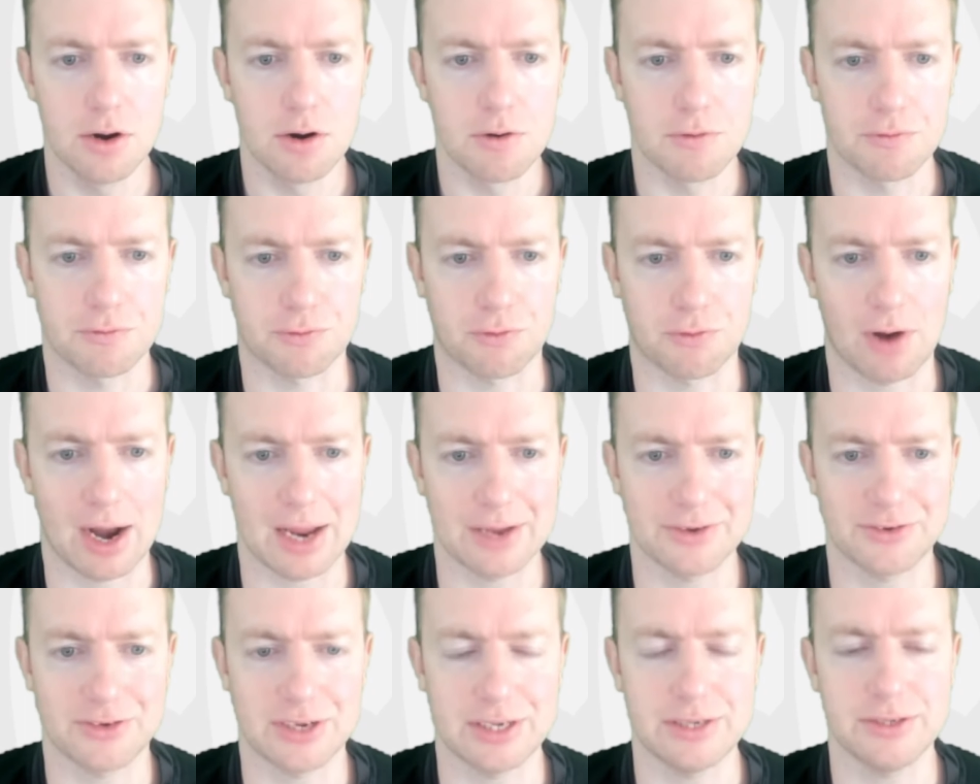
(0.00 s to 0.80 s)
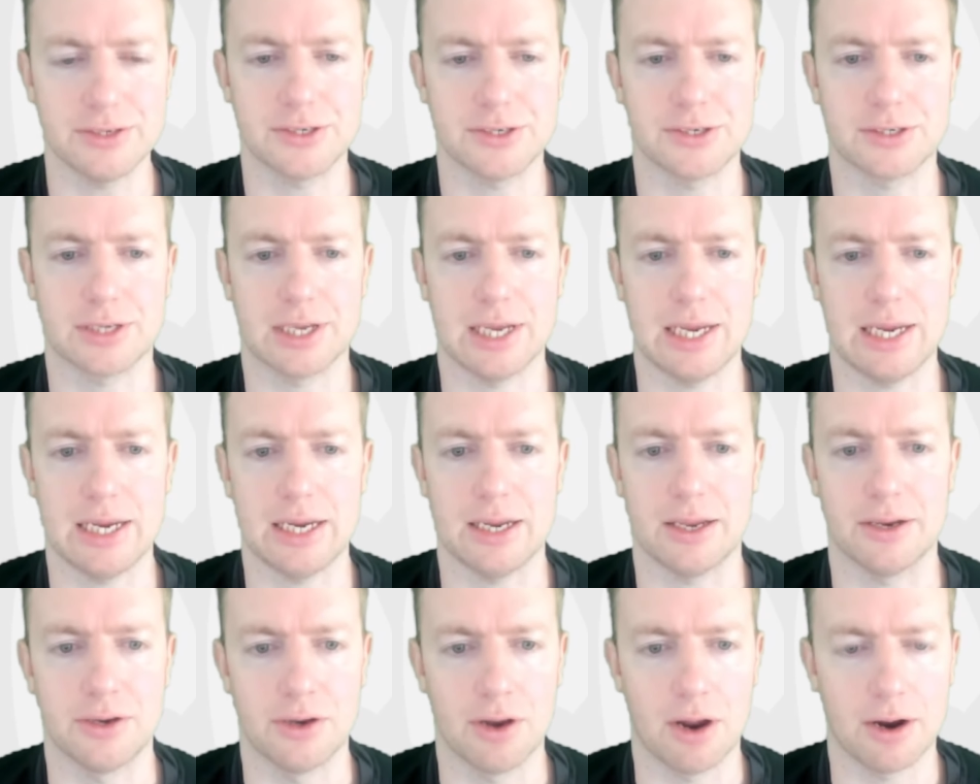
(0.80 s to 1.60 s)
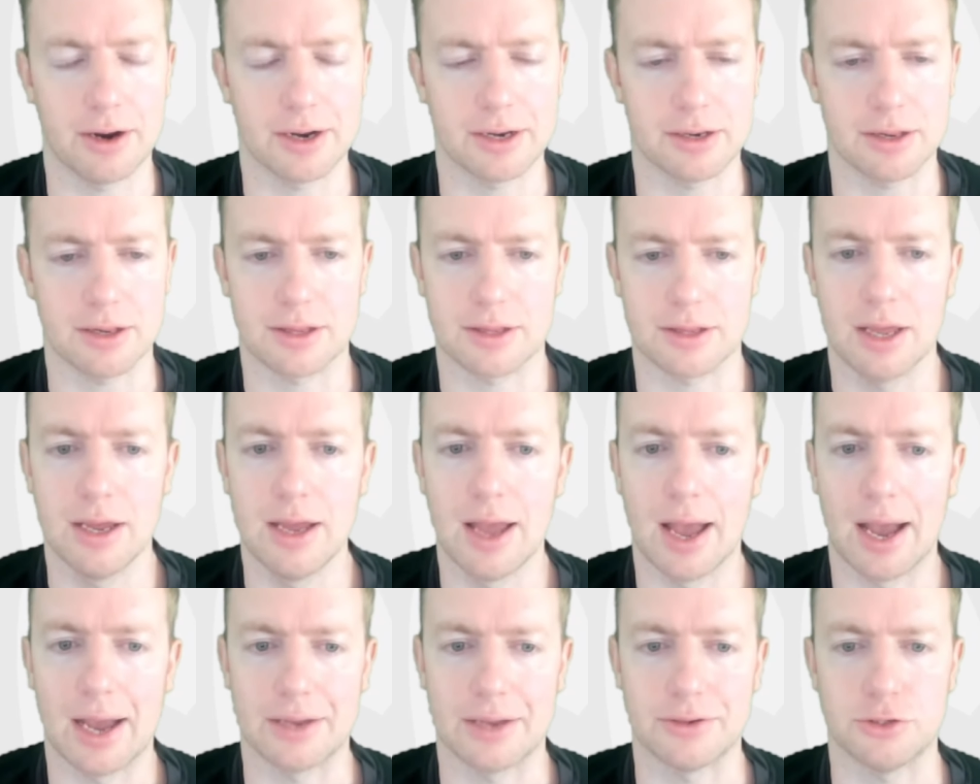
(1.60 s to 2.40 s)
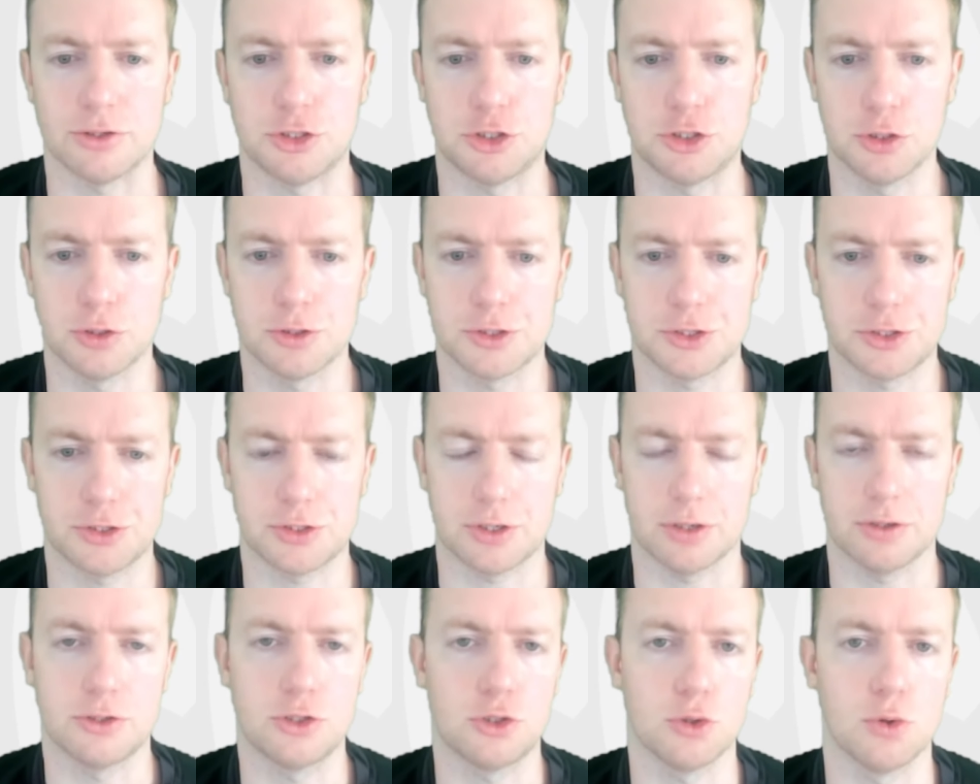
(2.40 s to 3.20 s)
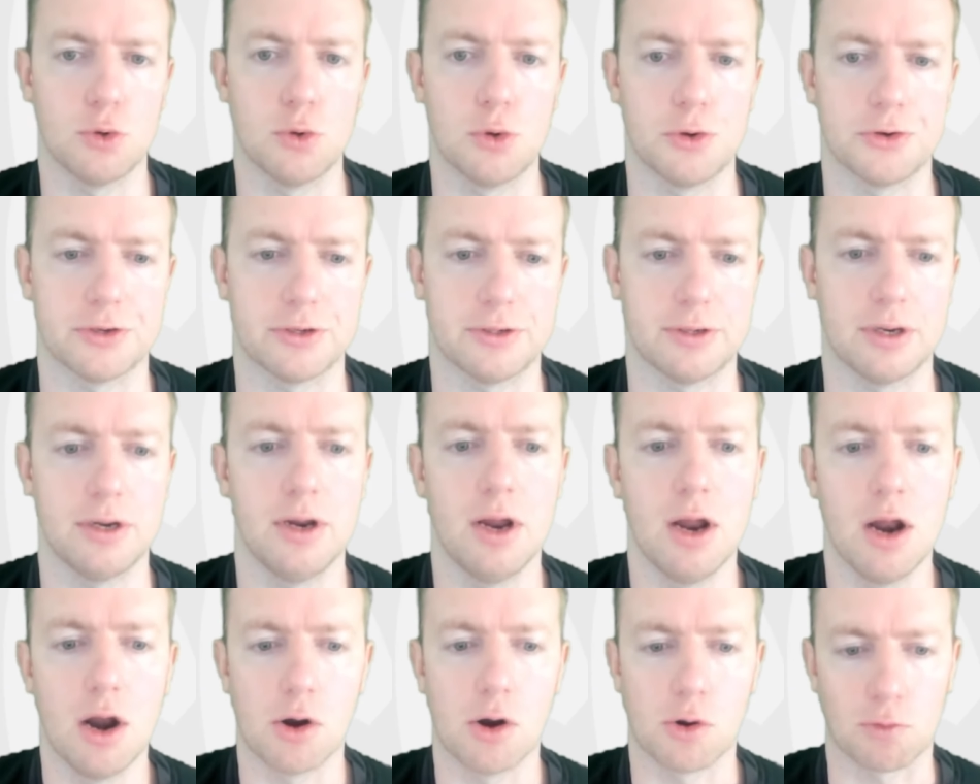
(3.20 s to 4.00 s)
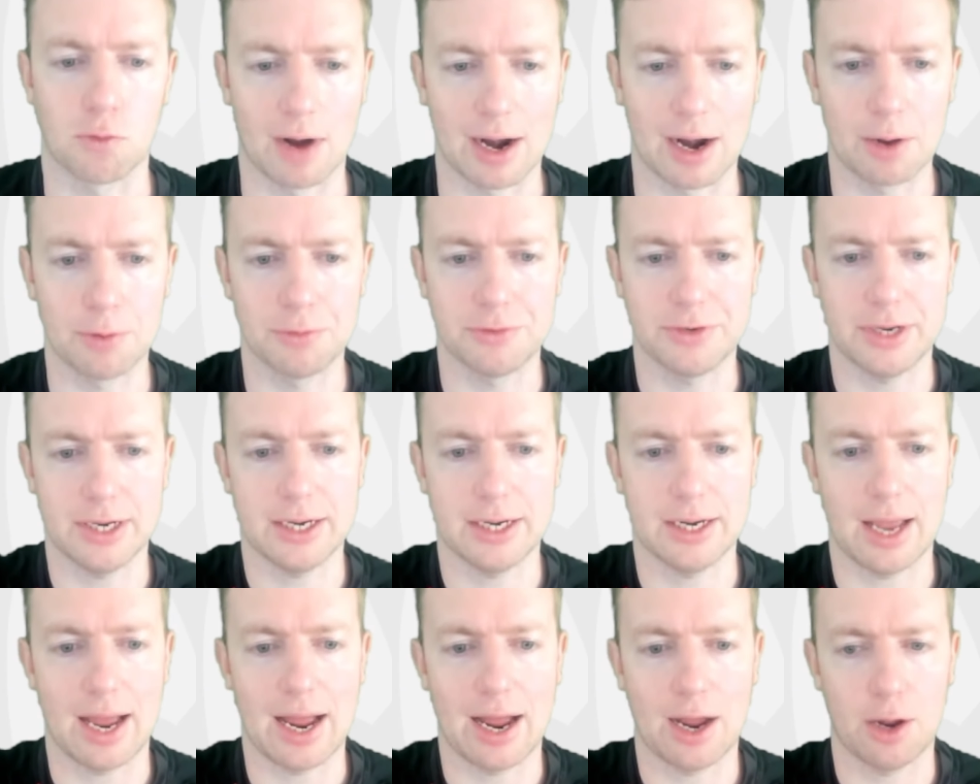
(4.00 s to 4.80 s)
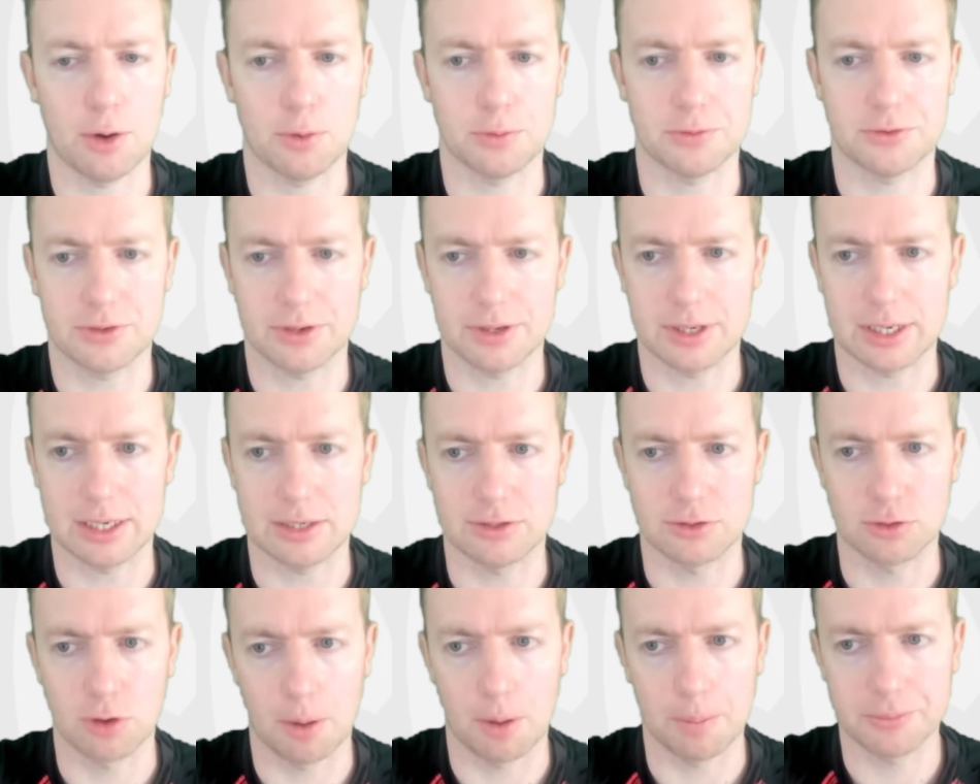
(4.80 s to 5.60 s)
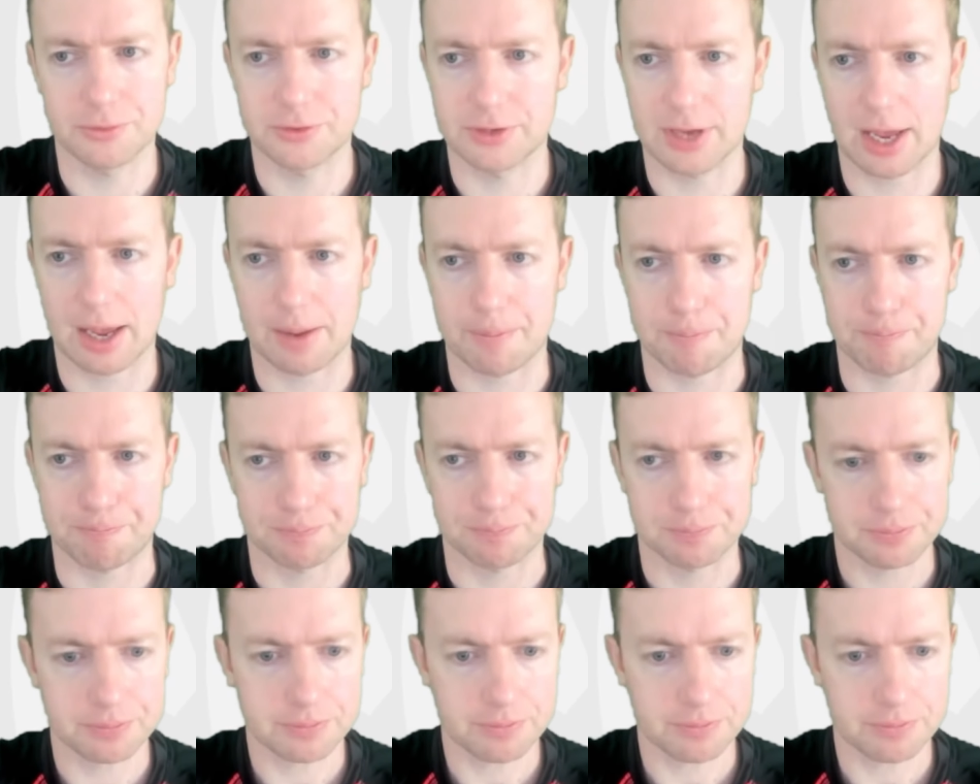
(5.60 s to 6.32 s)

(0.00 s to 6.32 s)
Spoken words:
Frazinski ninth. And Just Jordan rounding out the top 10.